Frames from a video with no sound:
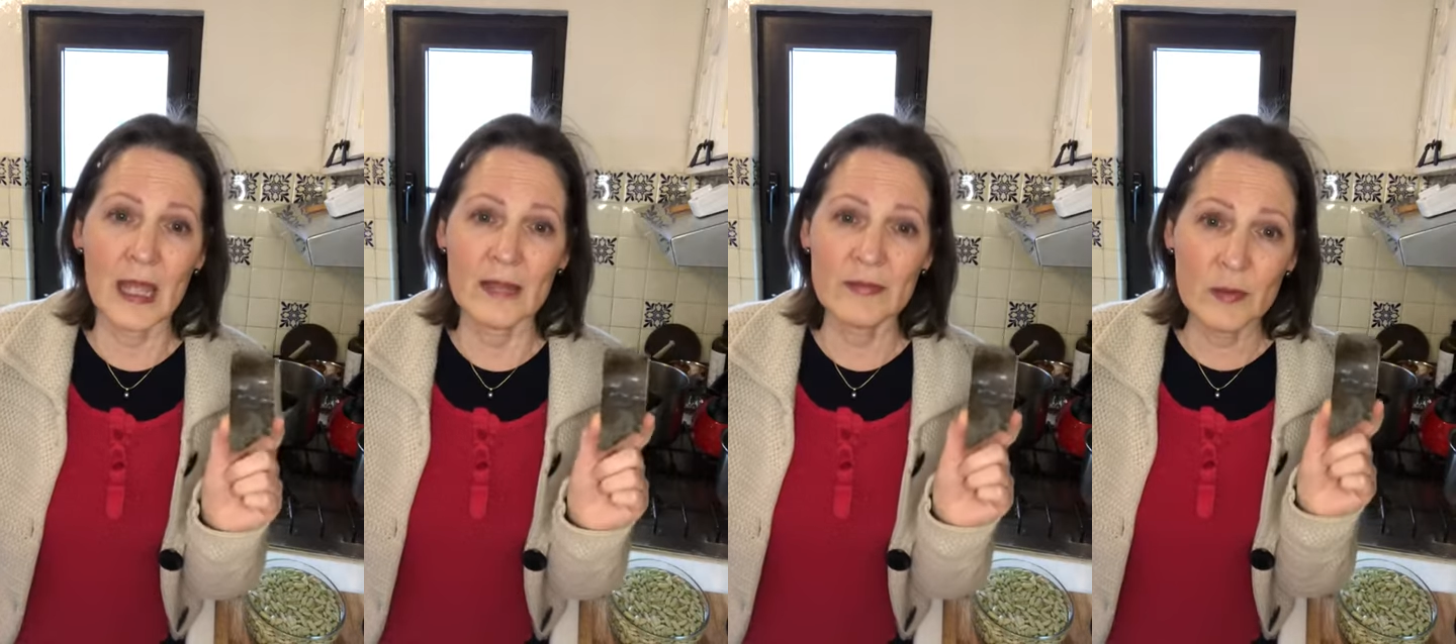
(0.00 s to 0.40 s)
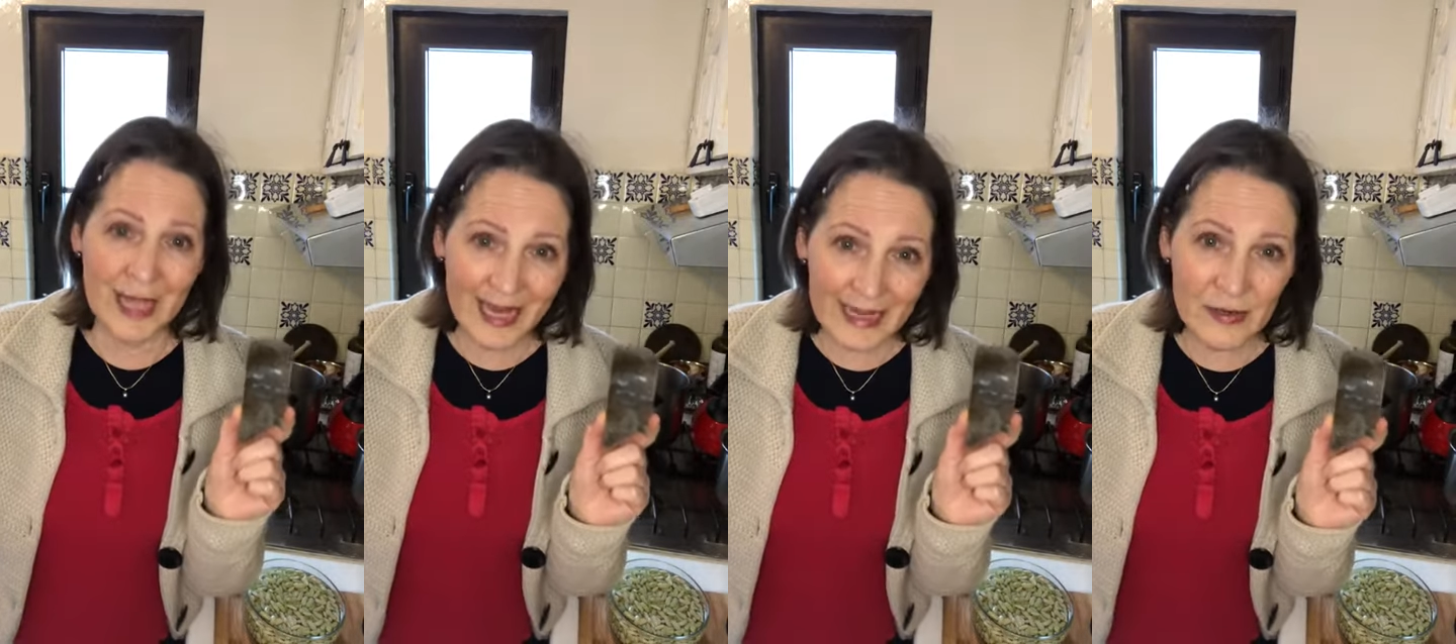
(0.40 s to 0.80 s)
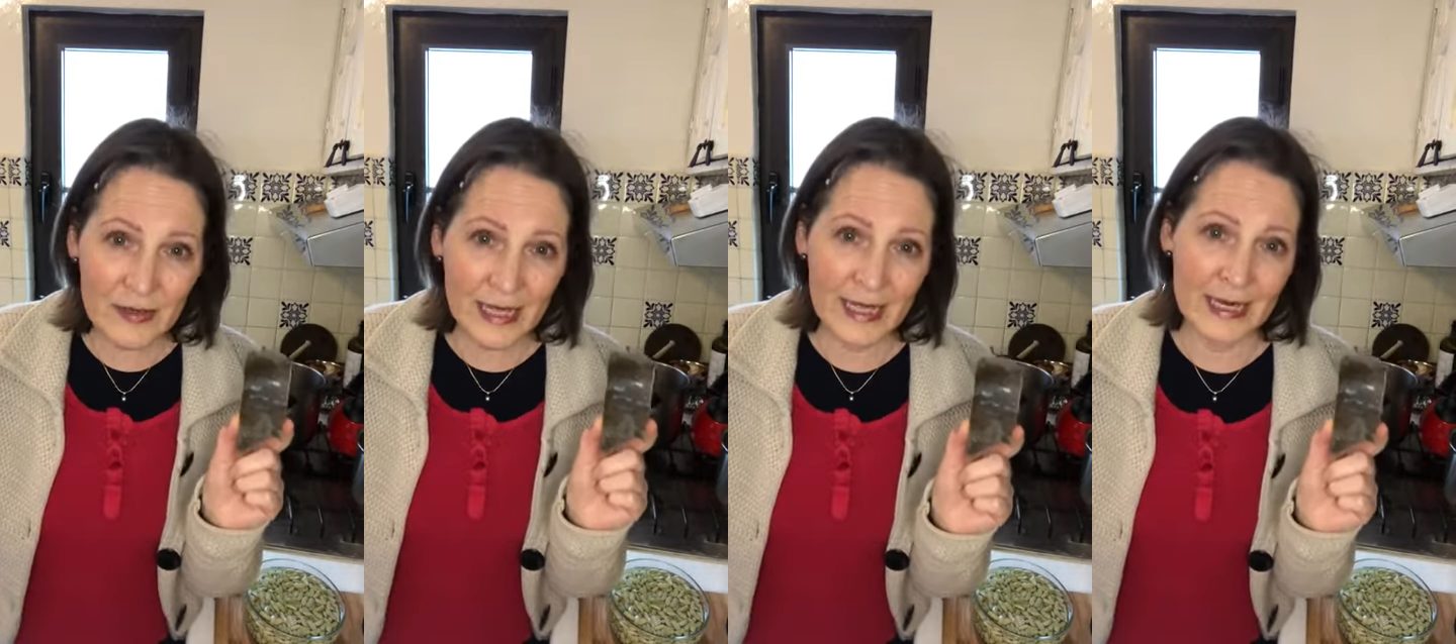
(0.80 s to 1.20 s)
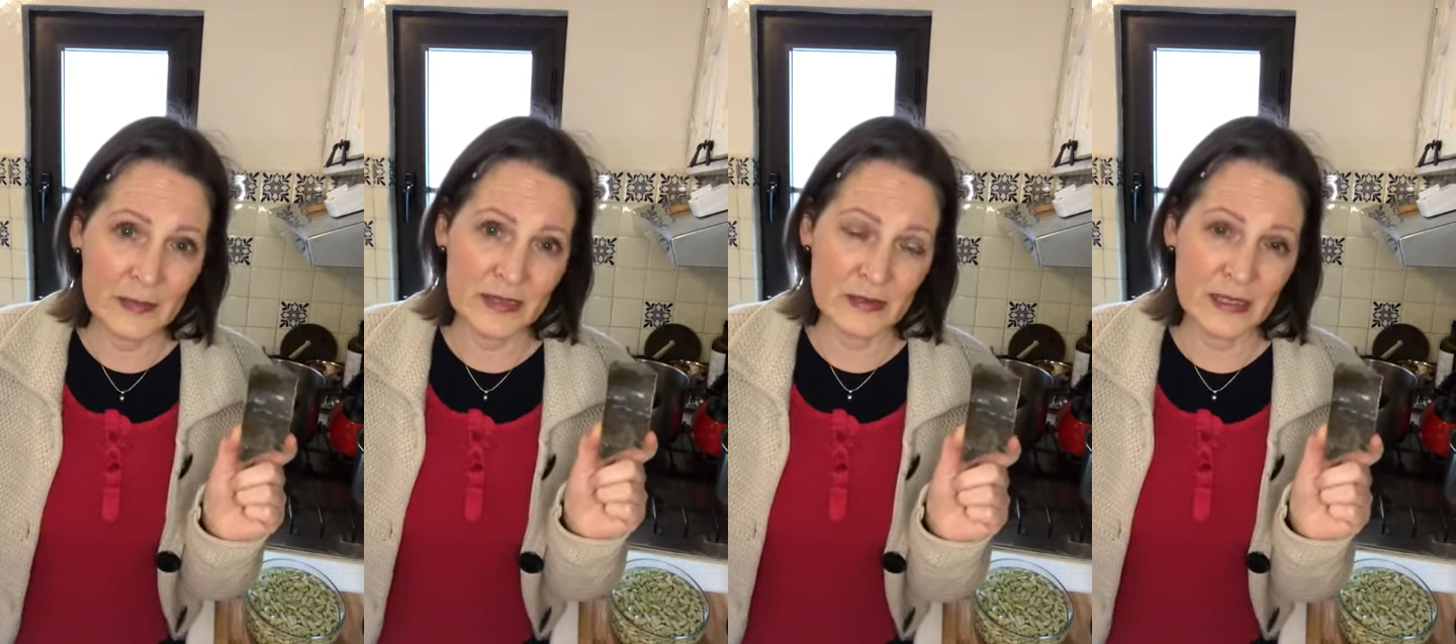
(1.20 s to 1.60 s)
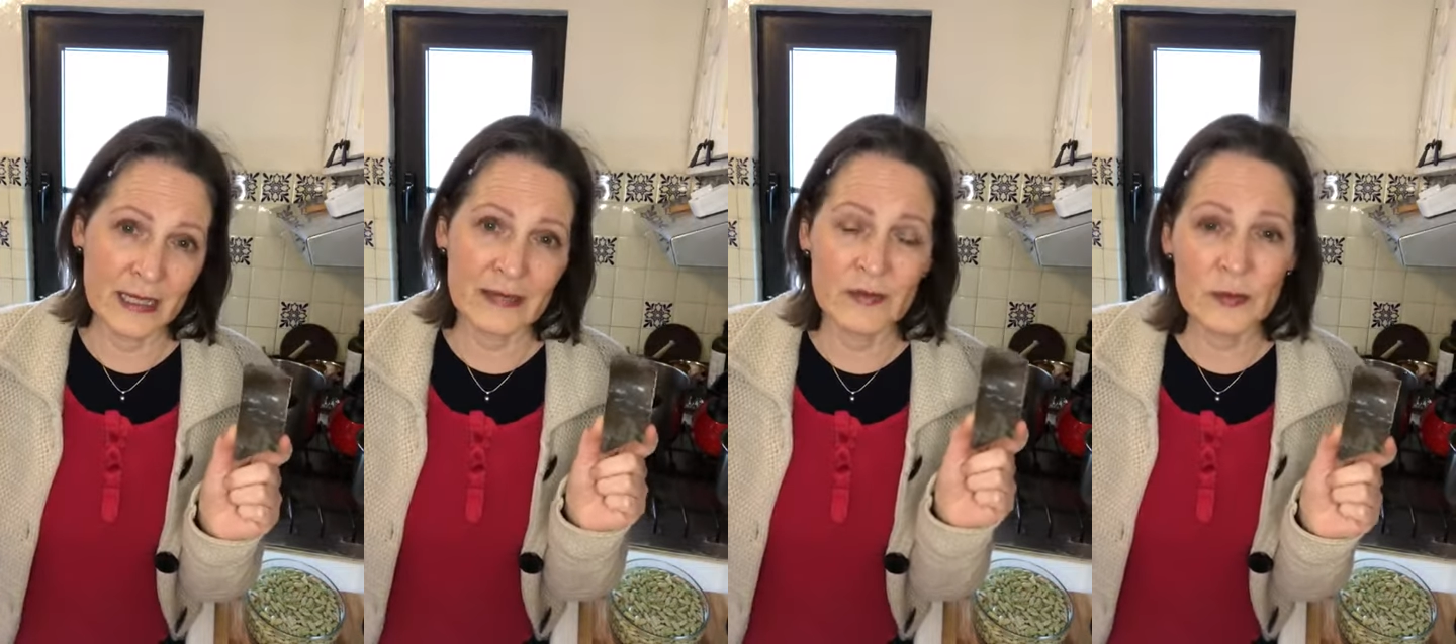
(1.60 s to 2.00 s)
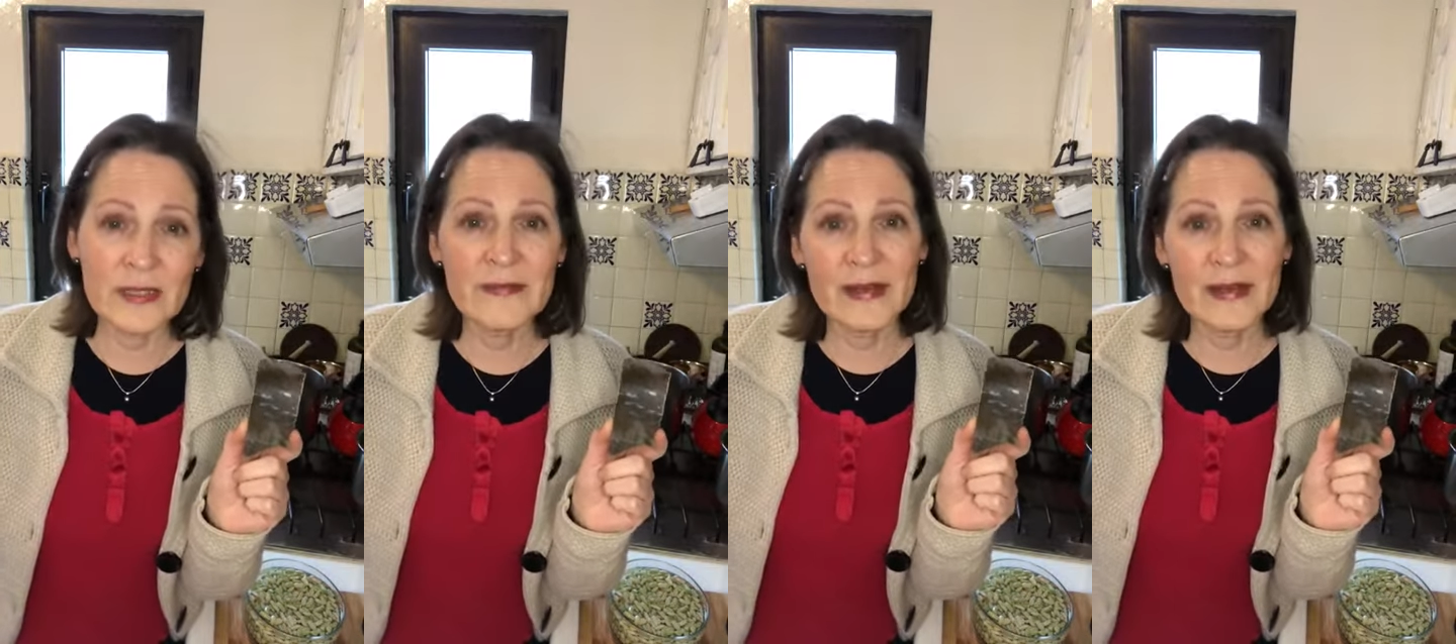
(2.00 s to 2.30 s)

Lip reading: if you cannot get epazote, and if you live